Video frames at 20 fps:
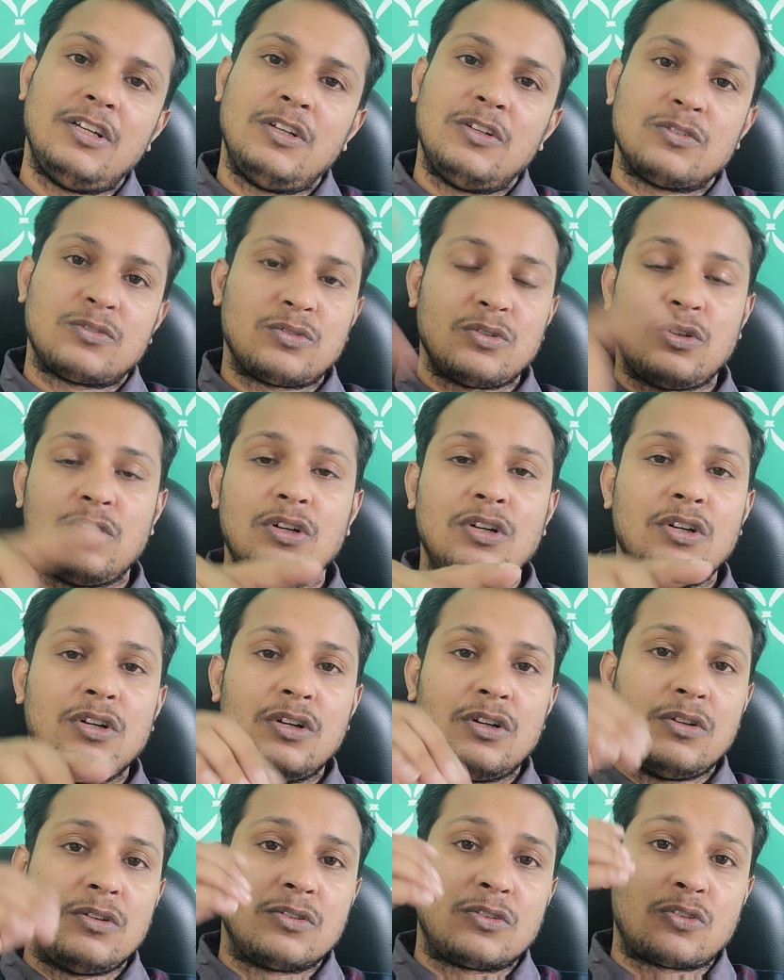So
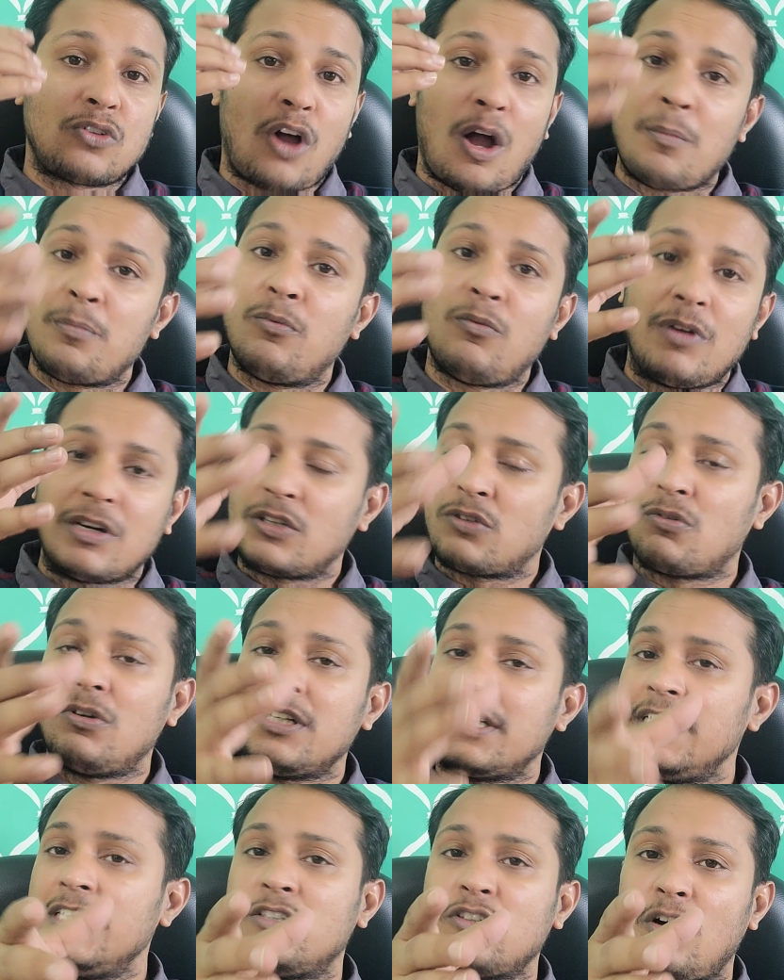top
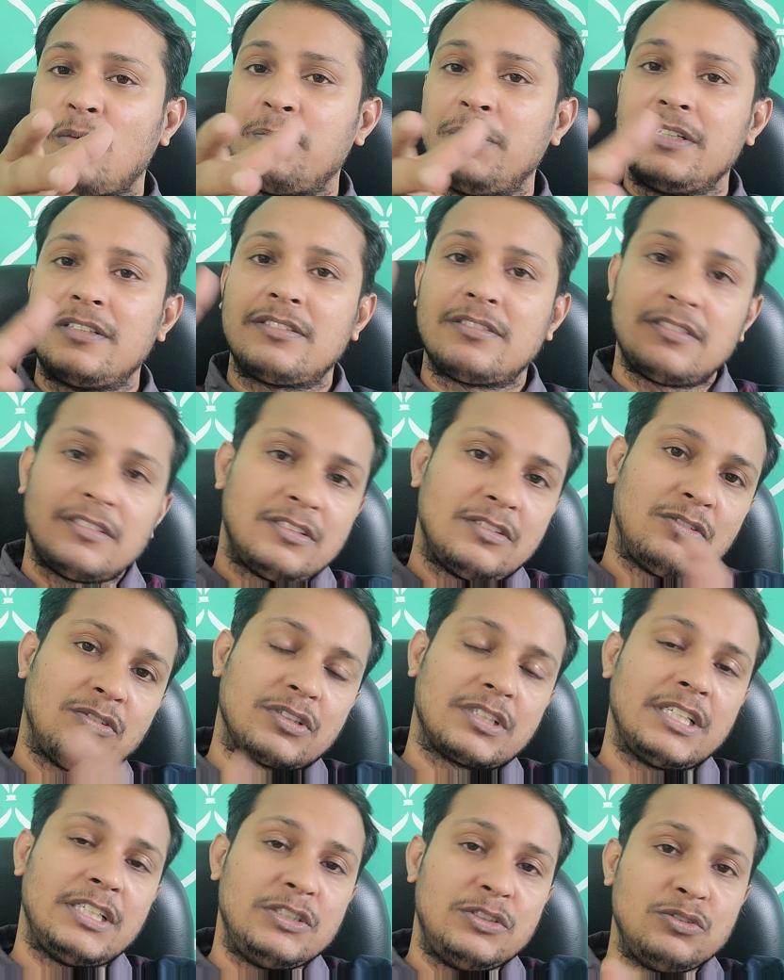120 topics,
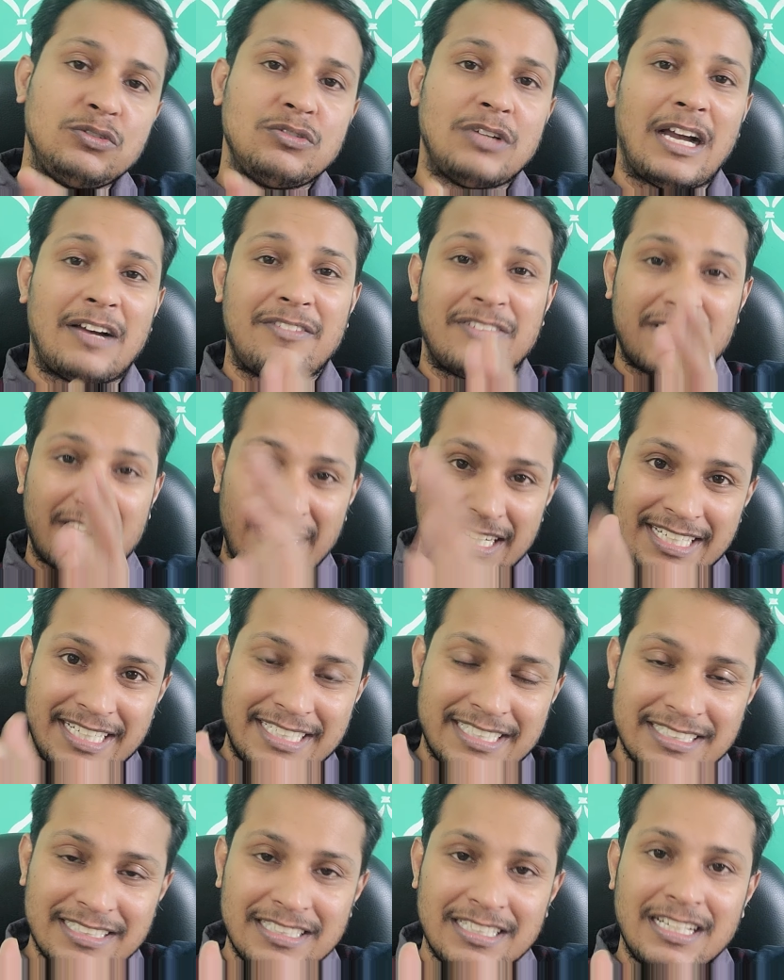okay, you have read
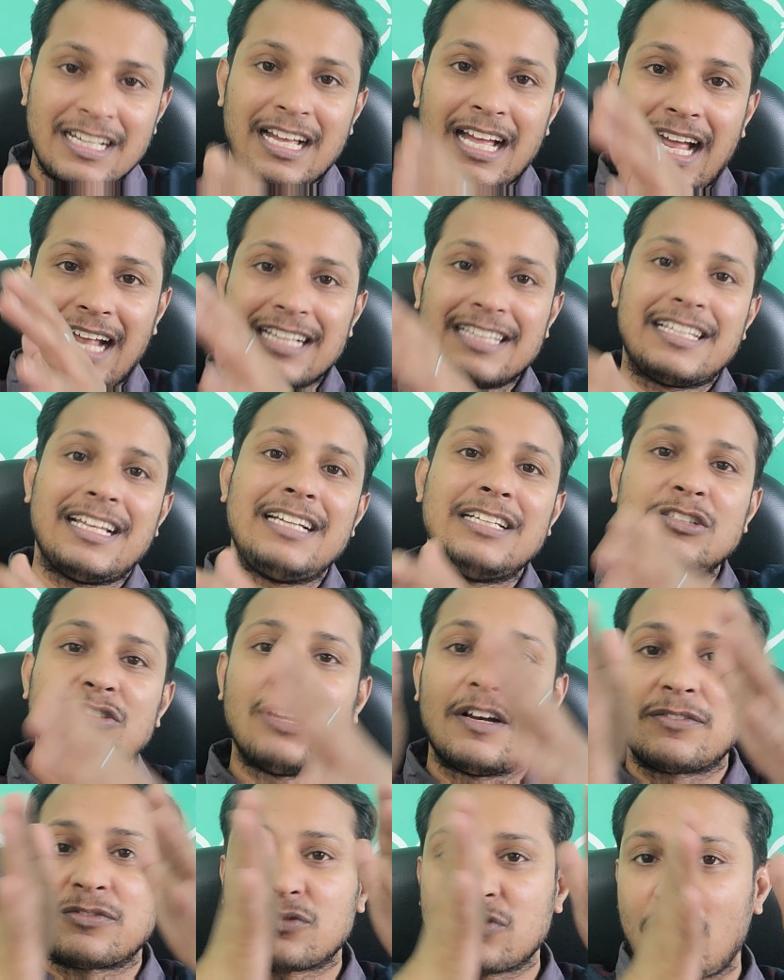it, and then you
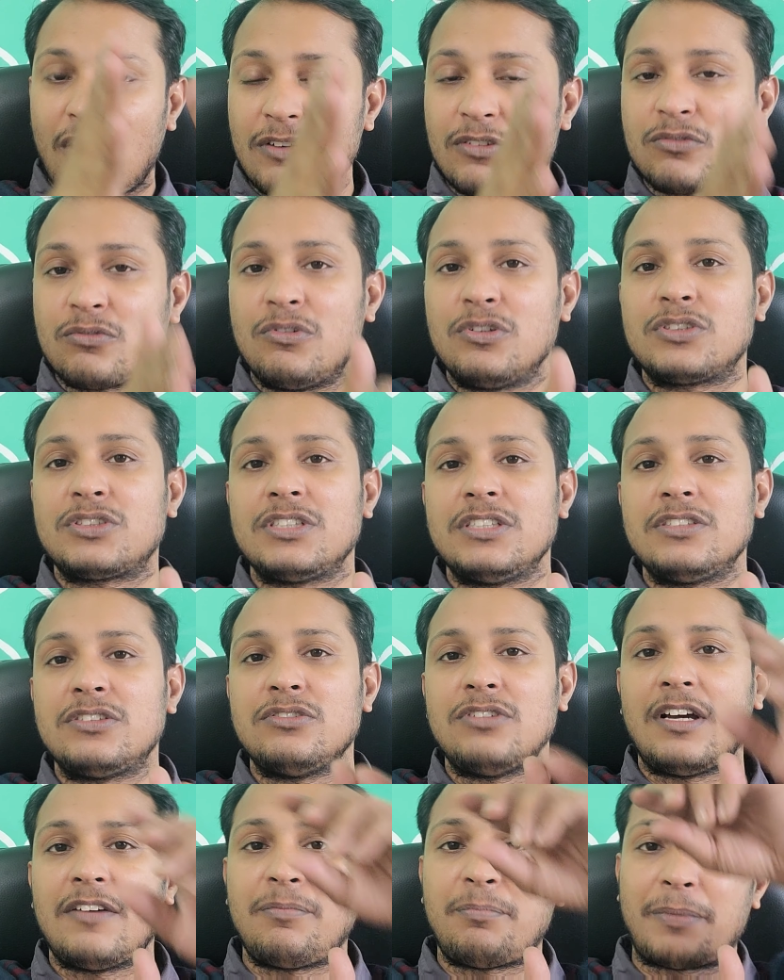have solved questions, you
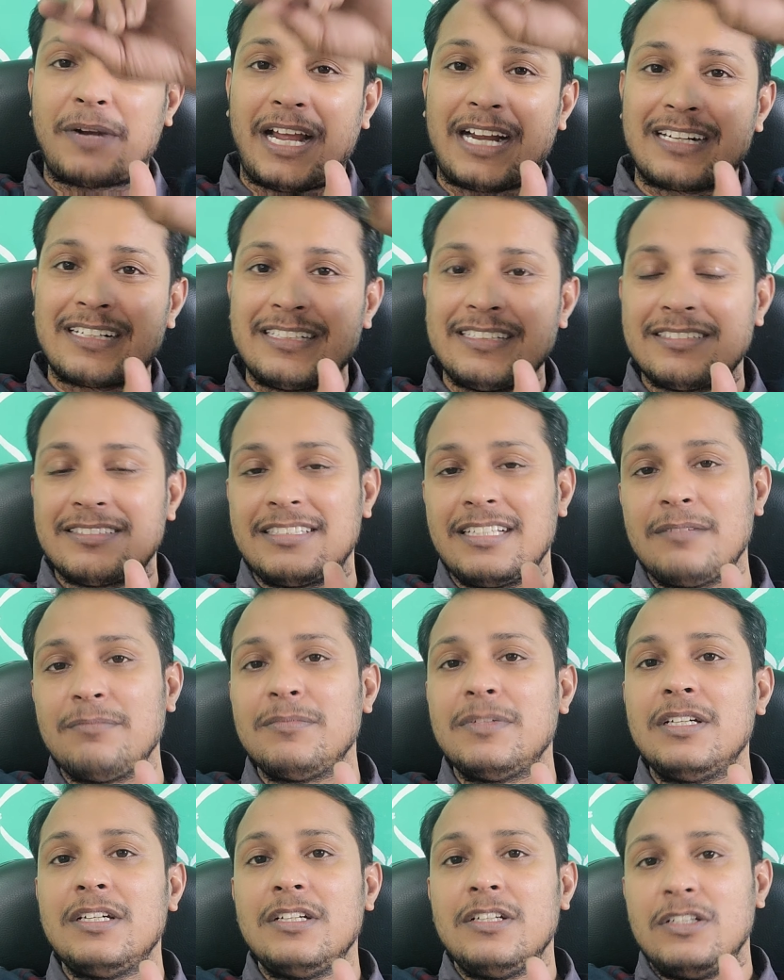have practiced
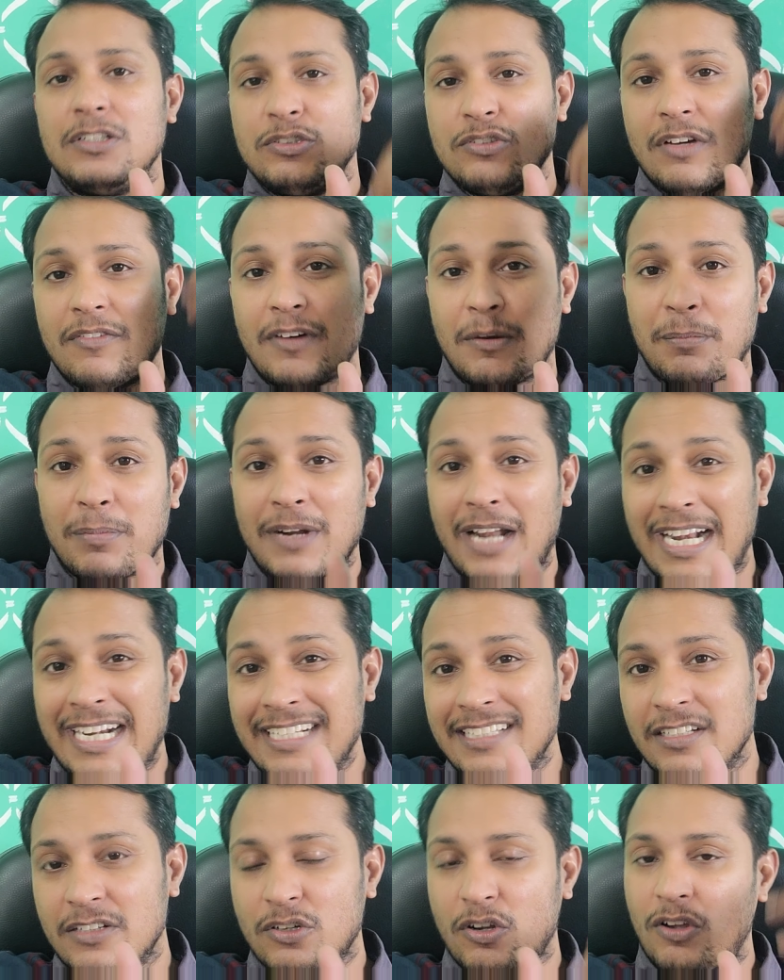them, you have
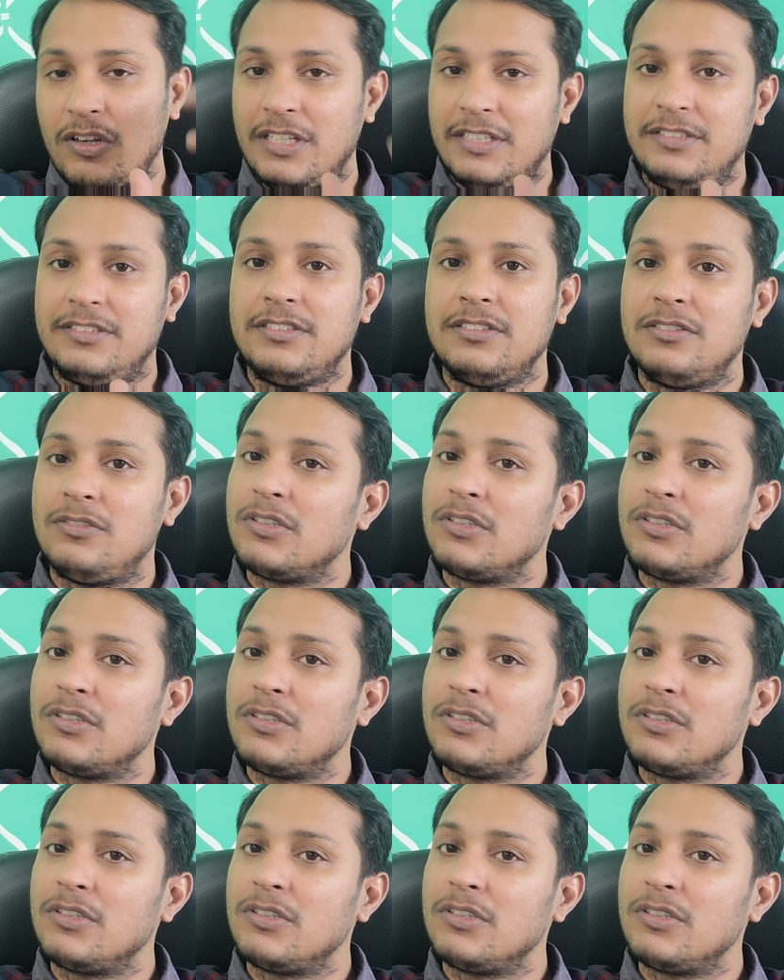applied the knowledge.